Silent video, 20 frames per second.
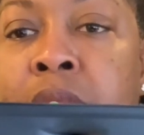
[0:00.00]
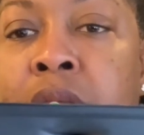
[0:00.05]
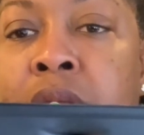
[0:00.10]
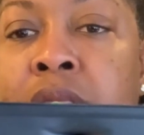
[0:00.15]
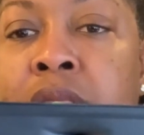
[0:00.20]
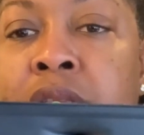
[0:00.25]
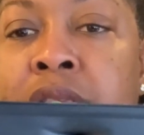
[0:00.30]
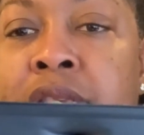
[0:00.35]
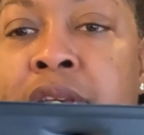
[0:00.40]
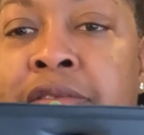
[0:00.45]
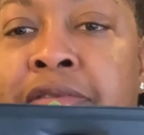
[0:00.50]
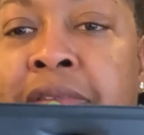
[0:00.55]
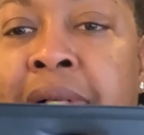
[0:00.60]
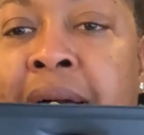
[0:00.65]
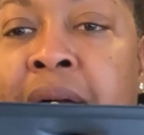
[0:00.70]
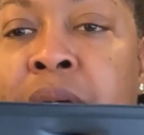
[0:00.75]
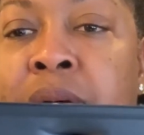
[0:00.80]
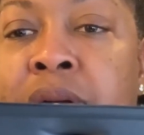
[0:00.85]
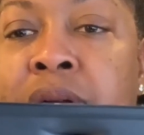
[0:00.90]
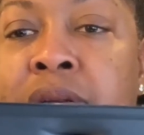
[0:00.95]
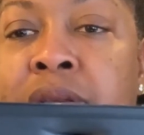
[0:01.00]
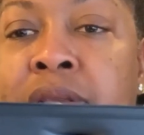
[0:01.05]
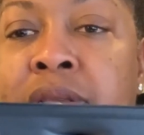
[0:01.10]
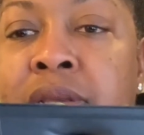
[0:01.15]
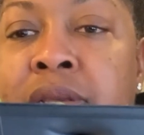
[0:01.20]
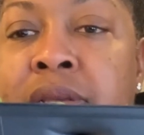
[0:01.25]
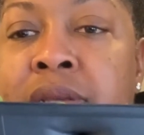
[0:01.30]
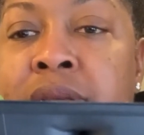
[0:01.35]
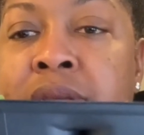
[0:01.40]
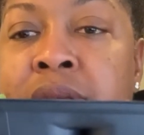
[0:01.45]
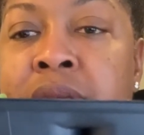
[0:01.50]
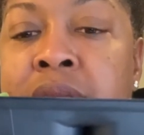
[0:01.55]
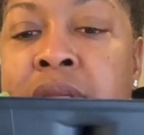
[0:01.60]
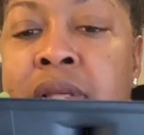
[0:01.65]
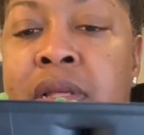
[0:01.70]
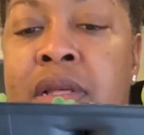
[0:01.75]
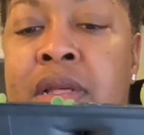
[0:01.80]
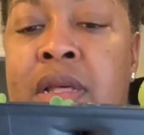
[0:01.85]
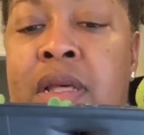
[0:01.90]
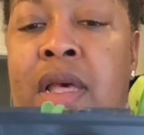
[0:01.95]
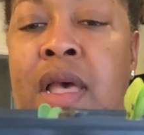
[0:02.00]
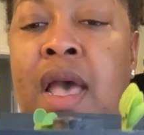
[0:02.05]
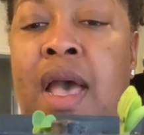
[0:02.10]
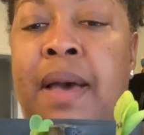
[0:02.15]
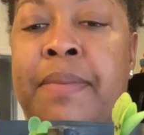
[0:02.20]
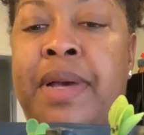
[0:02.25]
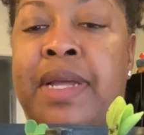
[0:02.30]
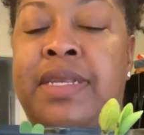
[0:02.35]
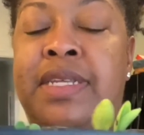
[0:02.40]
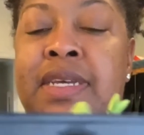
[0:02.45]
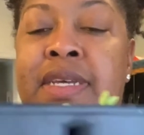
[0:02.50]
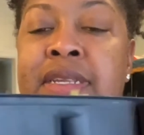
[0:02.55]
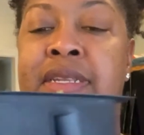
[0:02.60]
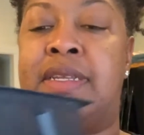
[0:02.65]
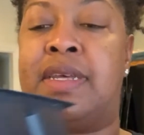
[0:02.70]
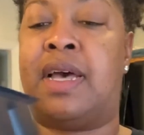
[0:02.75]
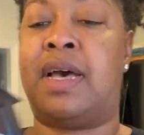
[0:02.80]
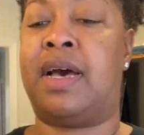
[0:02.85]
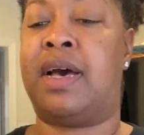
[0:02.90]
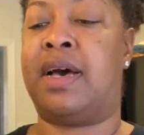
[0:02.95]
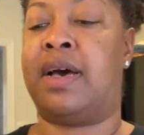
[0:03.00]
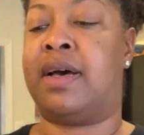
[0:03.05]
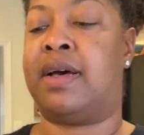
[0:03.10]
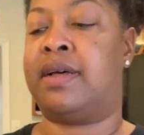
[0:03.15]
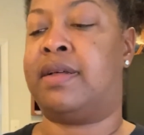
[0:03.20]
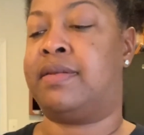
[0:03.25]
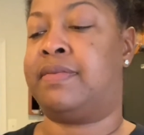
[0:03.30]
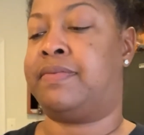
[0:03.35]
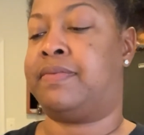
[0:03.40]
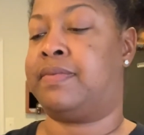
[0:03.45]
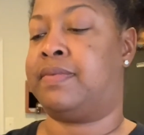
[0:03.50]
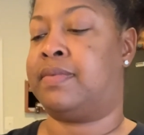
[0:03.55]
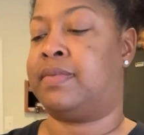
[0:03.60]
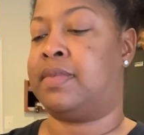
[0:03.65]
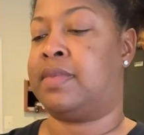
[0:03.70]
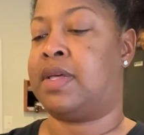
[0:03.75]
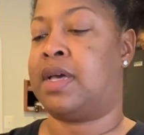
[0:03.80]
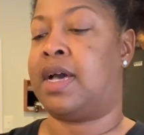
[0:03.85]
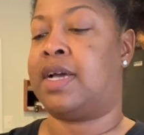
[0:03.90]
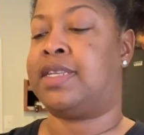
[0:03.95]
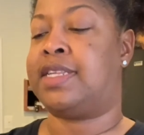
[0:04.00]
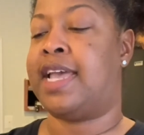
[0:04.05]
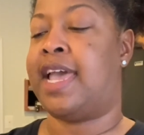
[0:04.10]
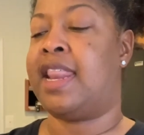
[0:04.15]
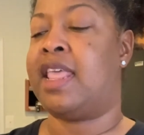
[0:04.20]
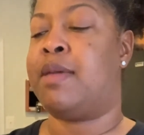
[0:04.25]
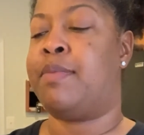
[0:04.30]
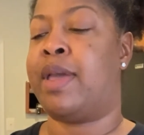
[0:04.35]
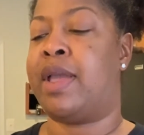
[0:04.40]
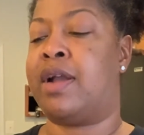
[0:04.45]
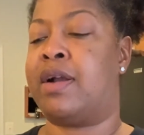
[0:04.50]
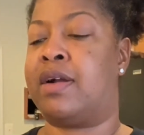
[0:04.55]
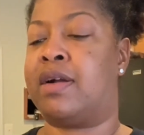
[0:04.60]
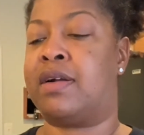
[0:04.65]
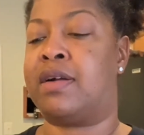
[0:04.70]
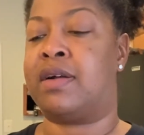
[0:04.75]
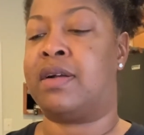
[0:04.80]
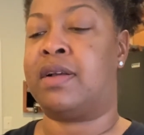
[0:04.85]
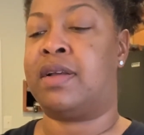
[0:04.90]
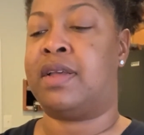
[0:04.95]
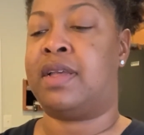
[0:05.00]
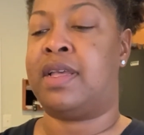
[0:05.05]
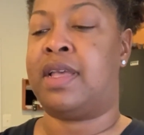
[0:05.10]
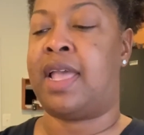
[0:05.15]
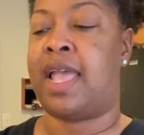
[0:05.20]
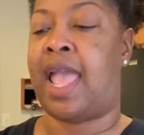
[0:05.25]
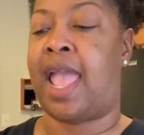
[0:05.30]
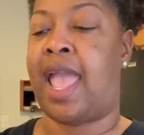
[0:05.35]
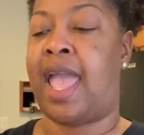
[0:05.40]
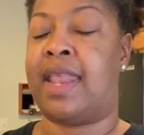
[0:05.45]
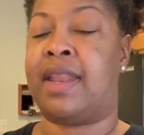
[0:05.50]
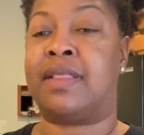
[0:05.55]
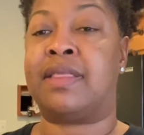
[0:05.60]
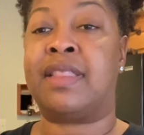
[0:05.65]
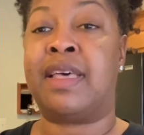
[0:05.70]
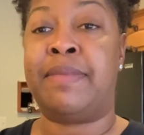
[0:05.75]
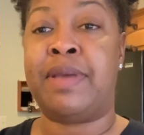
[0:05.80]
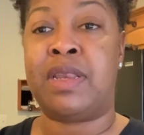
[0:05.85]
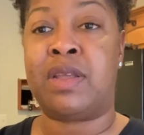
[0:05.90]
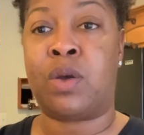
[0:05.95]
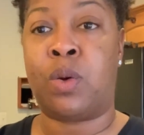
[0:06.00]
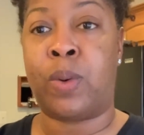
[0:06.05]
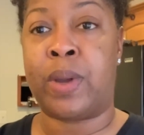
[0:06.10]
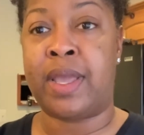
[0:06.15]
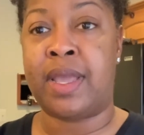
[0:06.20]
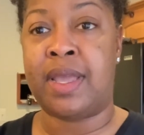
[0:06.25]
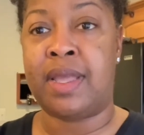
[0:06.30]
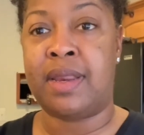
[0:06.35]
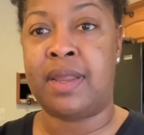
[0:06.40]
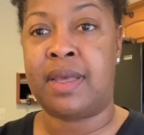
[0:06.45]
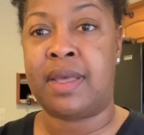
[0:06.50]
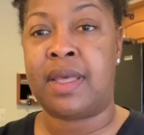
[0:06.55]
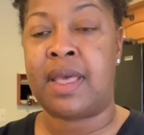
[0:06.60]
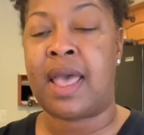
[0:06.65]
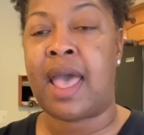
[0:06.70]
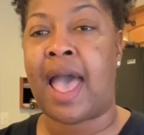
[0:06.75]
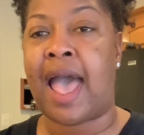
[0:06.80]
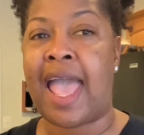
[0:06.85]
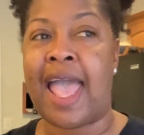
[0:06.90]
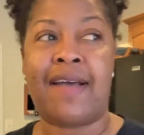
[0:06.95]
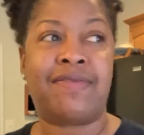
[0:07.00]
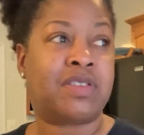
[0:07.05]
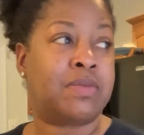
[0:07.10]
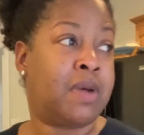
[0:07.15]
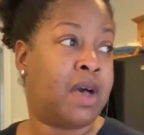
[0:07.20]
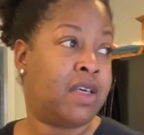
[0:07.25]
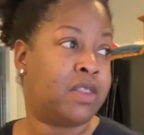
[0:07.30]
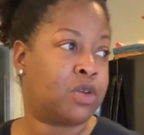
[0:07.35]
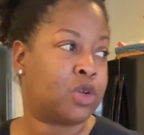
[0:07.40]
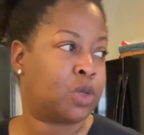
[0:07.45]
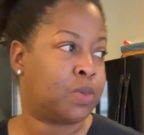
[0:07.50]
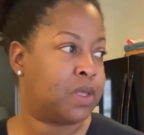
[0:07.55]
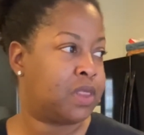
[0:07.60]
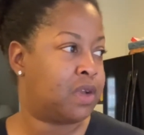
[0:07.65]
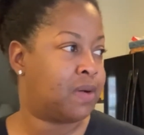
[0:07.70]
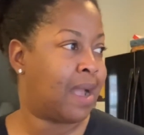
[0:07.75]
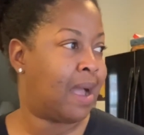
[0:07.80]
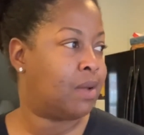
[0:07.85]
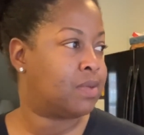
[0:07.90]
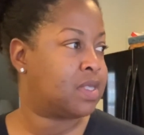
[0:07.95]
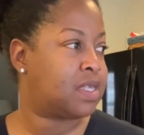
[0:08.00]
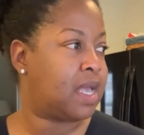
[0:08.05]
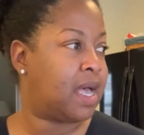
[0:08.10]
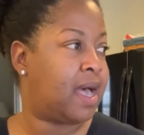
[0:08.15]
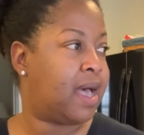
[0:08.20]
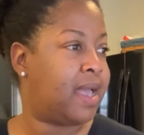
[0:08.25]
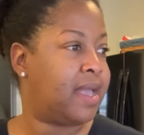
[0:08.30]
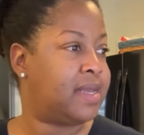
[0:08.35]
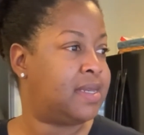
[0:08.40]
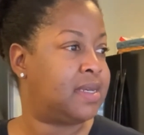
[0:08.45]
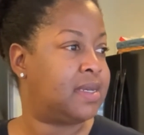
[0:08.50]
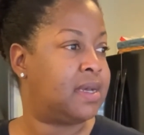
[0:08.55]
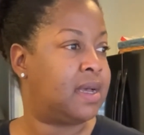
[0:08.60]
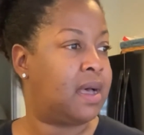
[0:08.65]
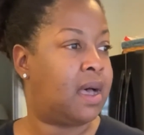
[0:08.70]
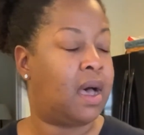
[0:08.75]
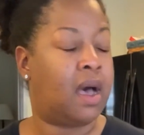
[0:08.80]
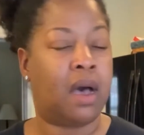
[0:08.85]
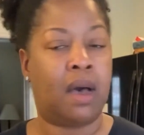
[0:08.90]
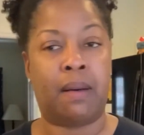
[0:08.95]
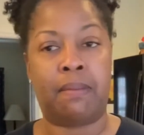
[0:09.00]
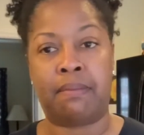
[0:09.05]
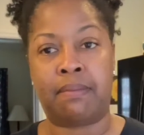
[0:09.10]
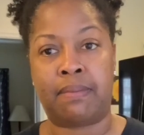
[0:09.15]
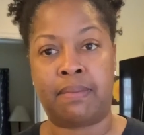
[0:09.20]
sunflowers. I did a teddy bear and a lemon queen. I have some others, but they're outside on